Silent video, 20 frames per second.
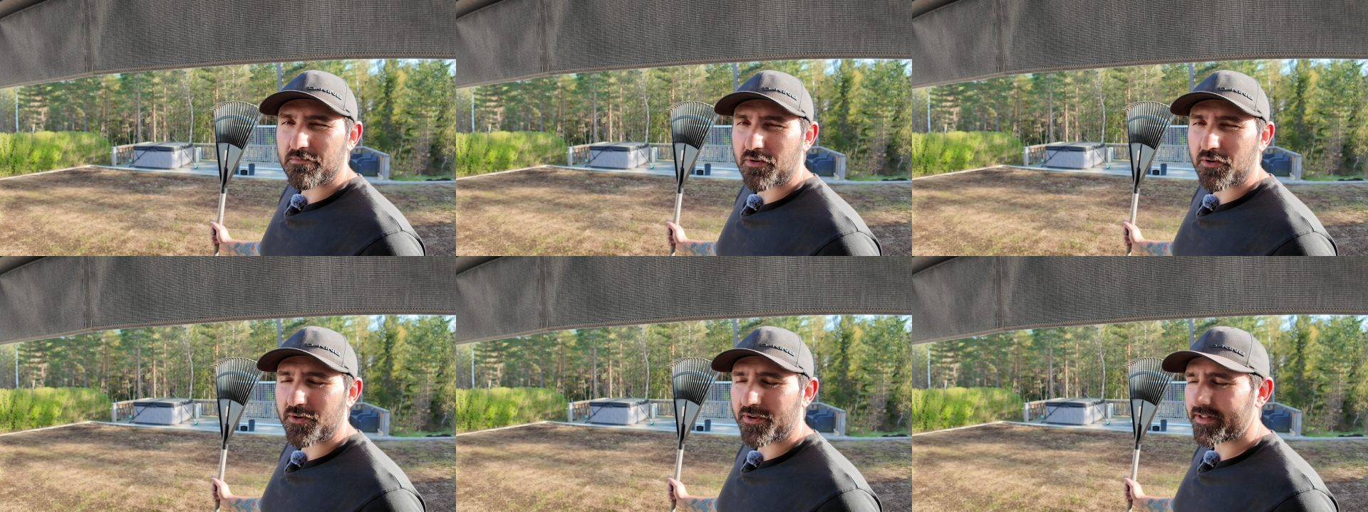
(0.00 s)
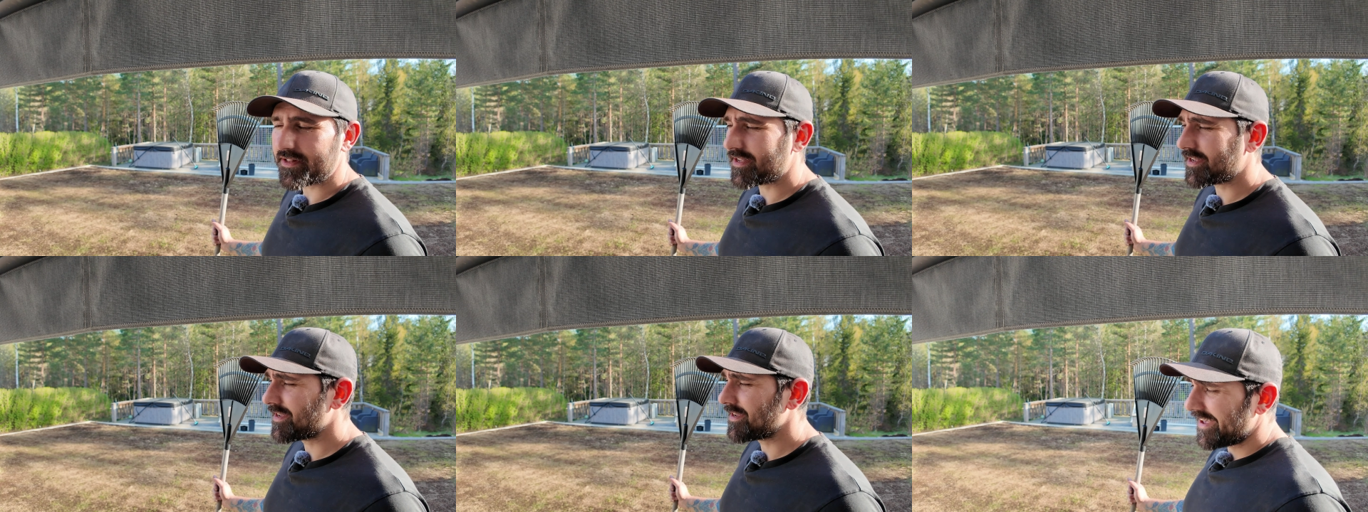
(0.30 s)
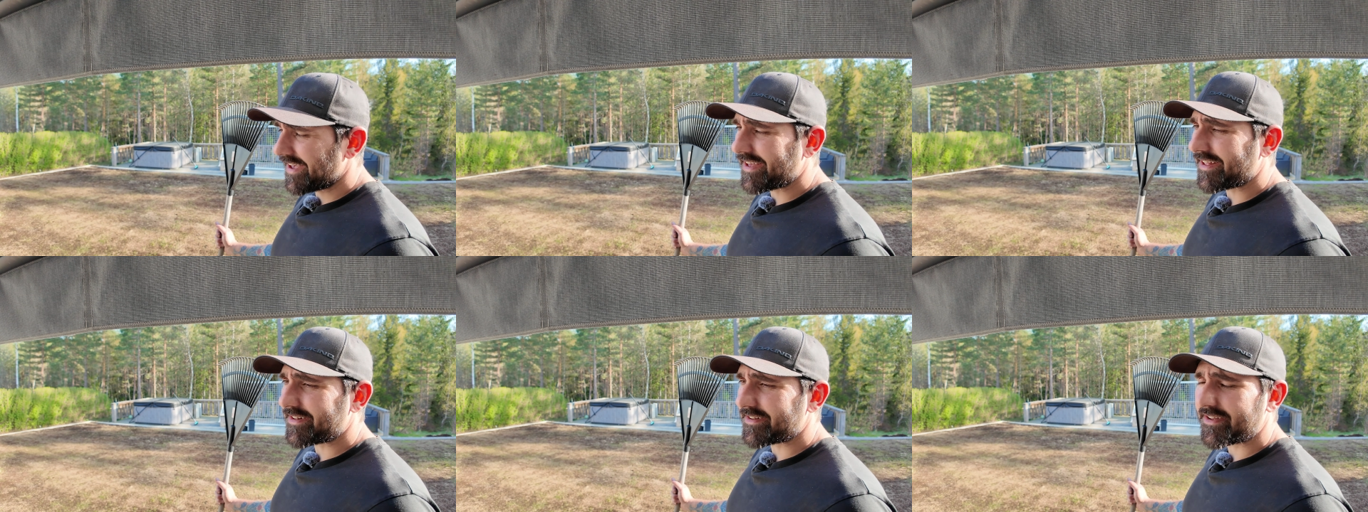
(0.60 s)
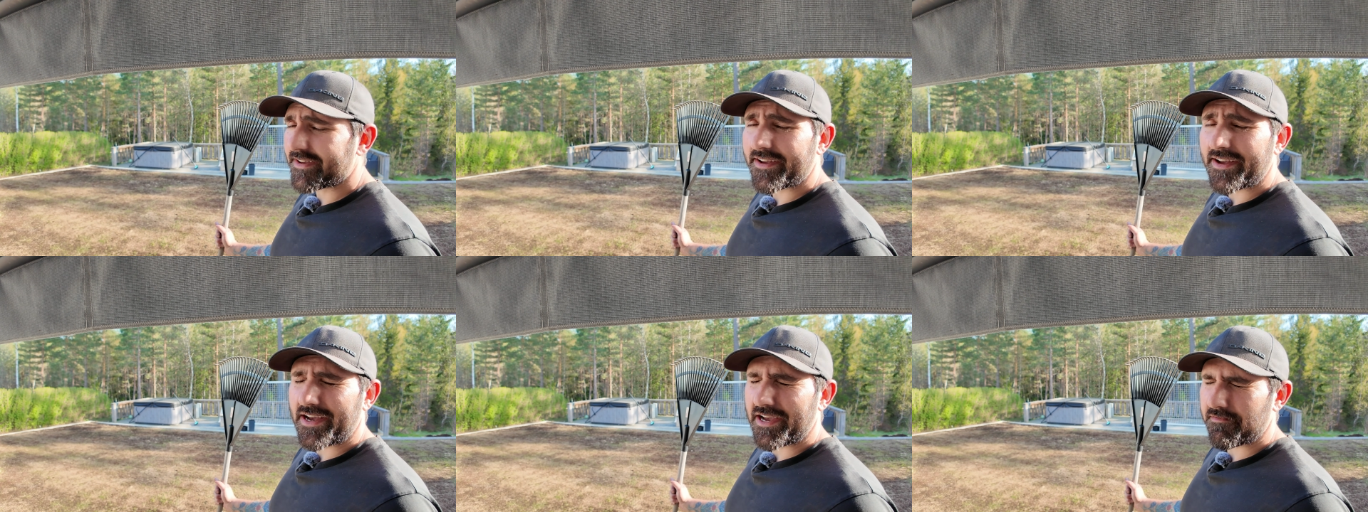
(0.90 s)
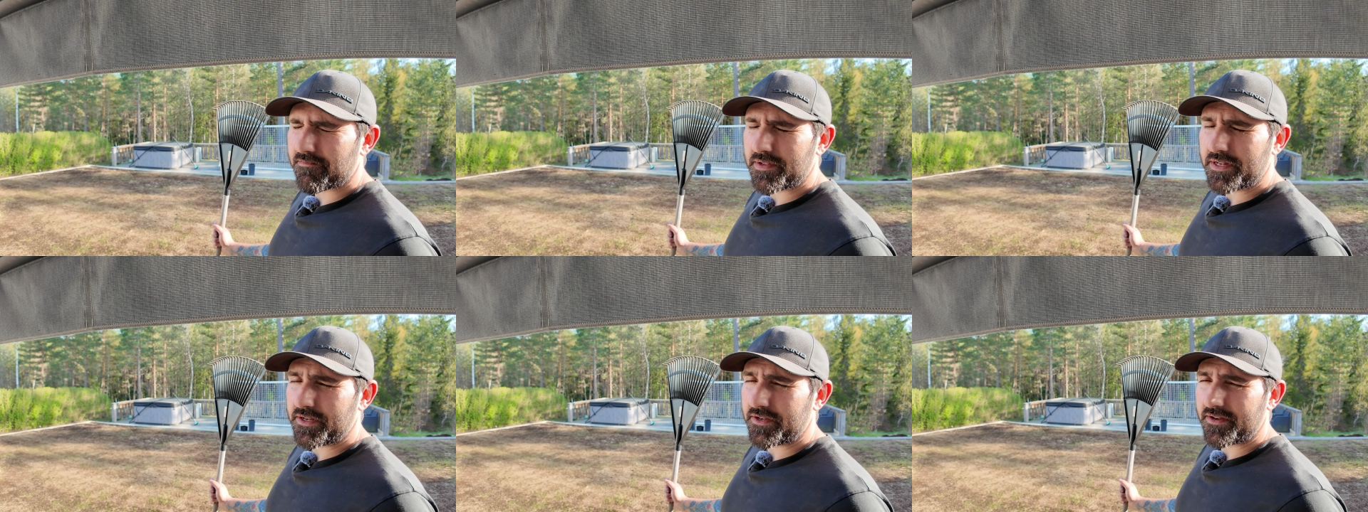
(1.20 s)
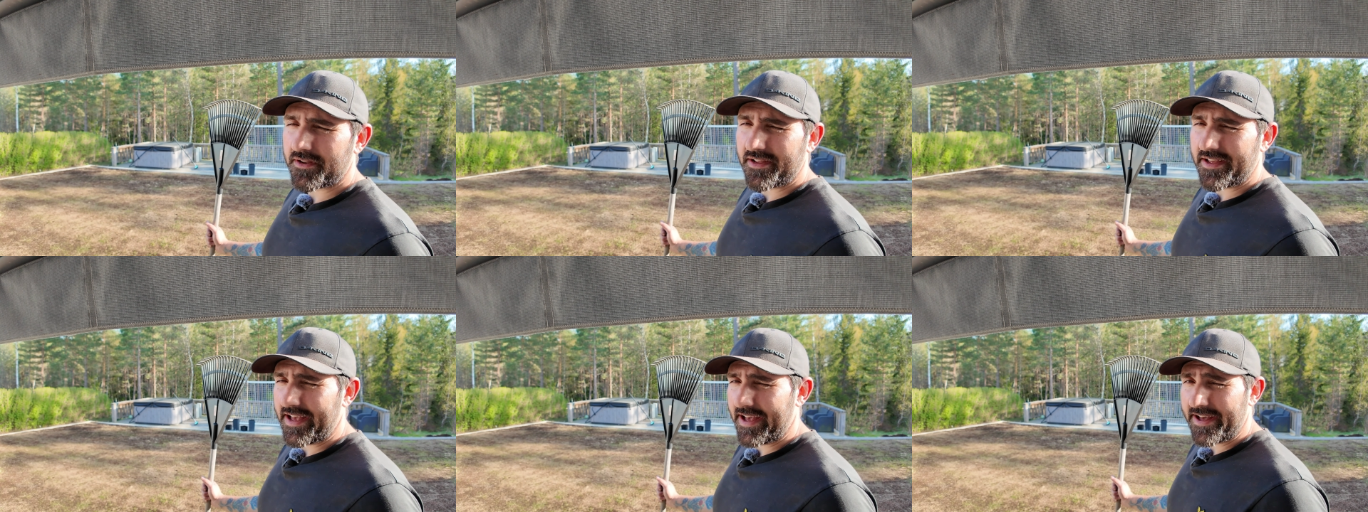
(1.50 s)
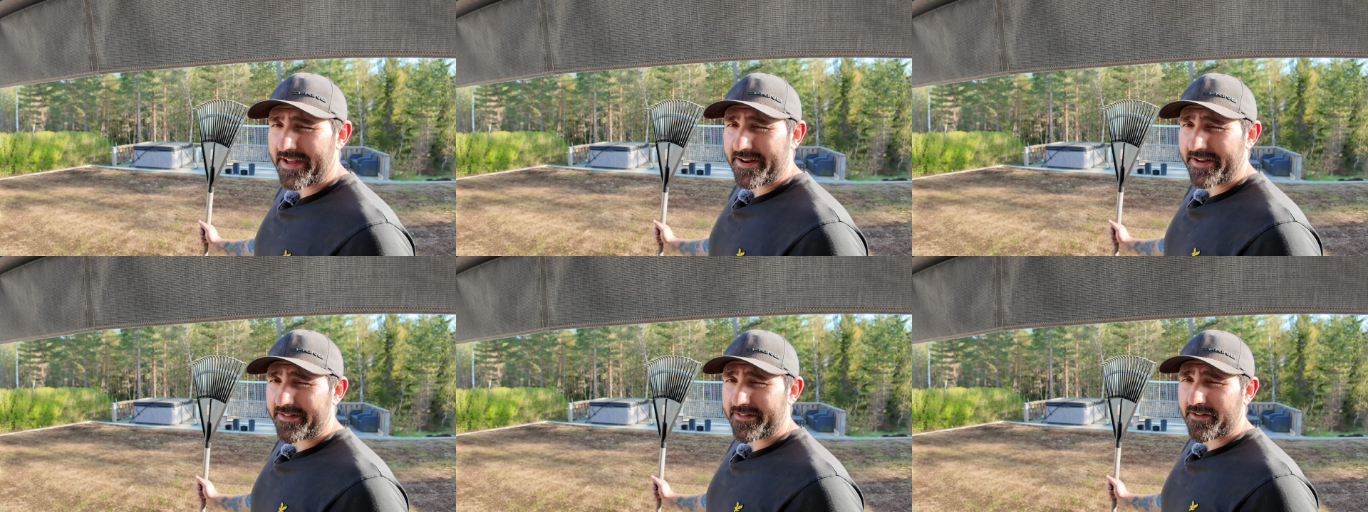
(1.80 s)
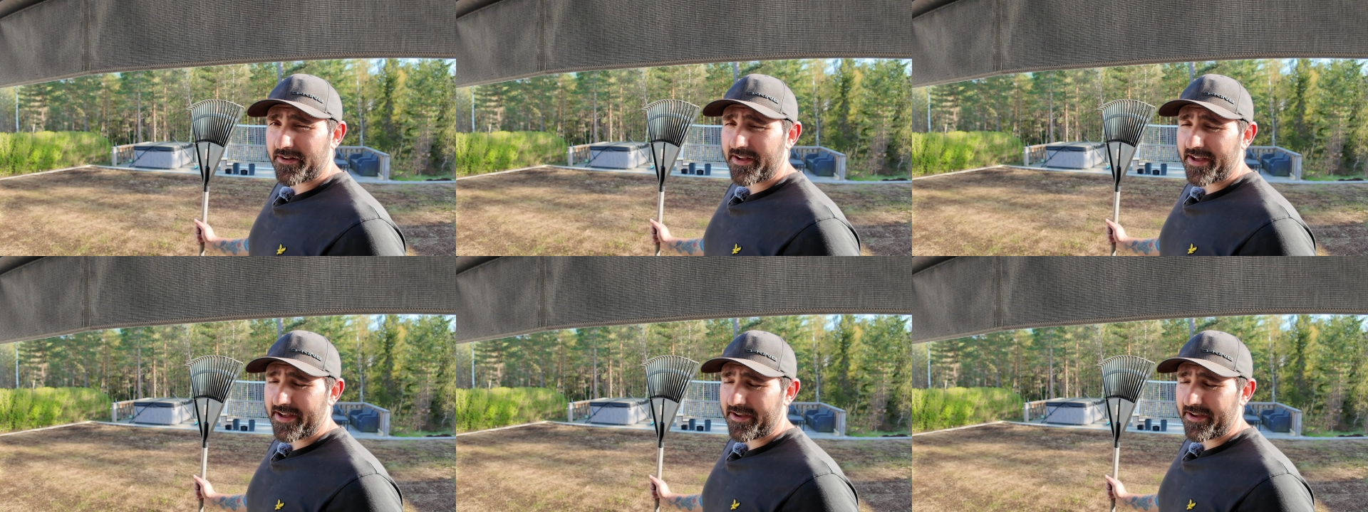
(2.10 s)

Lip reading: point, and I've been at it